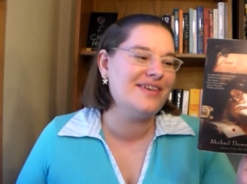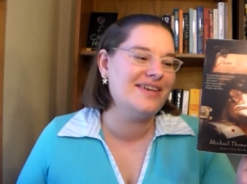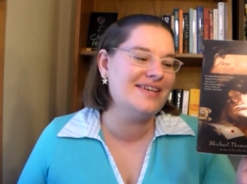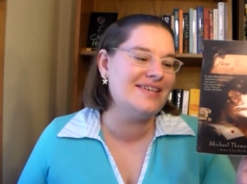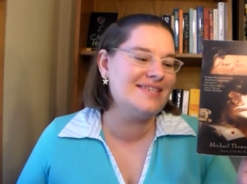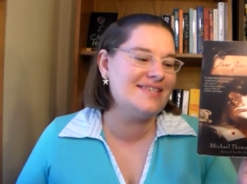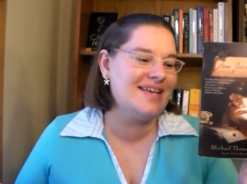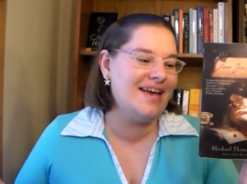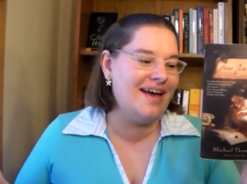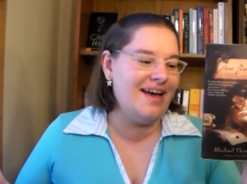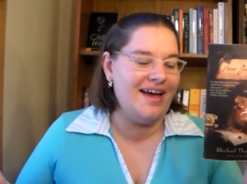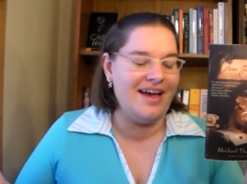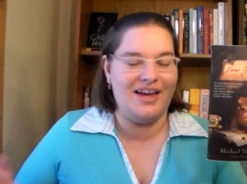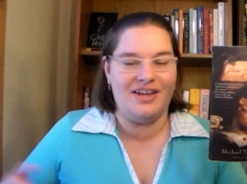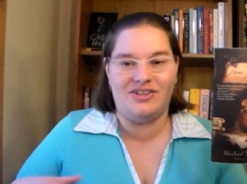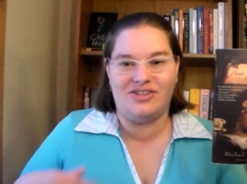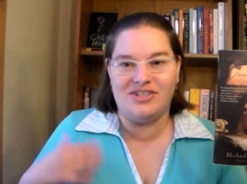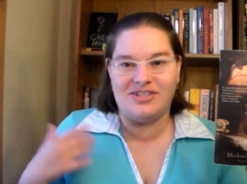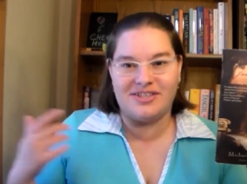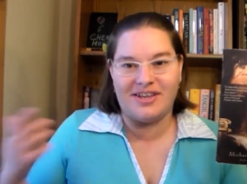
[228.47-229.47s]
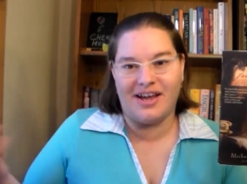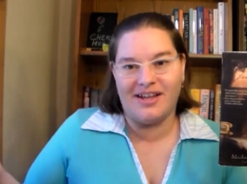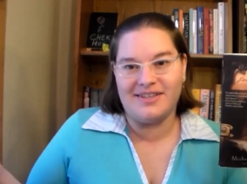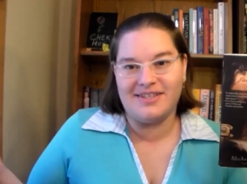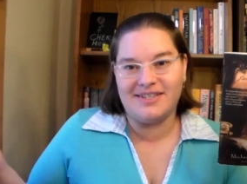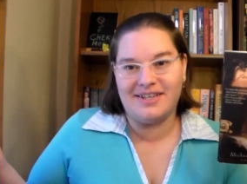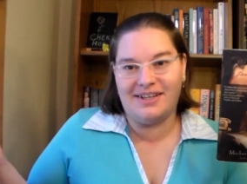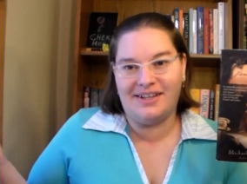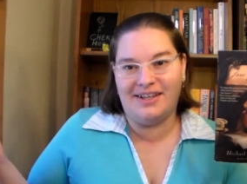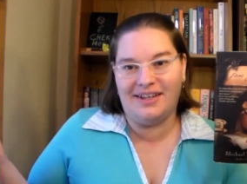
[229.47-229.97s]
this, and she's
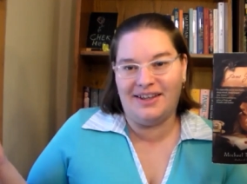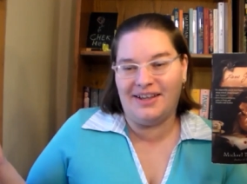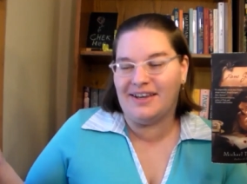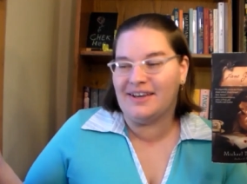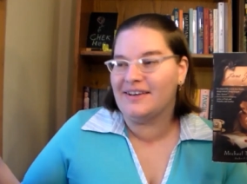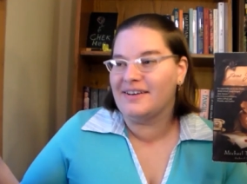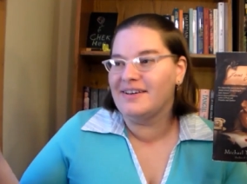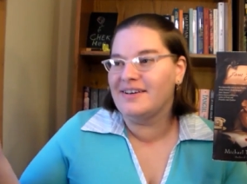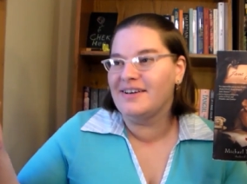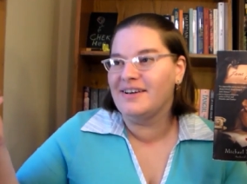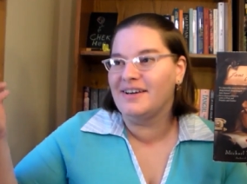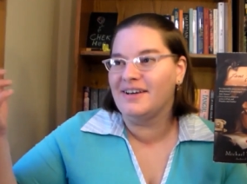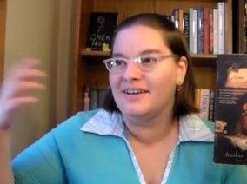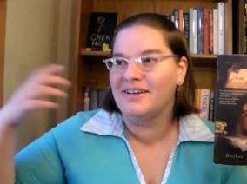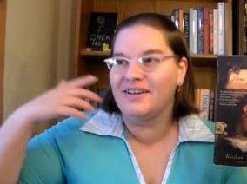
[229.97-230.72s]
constantly like,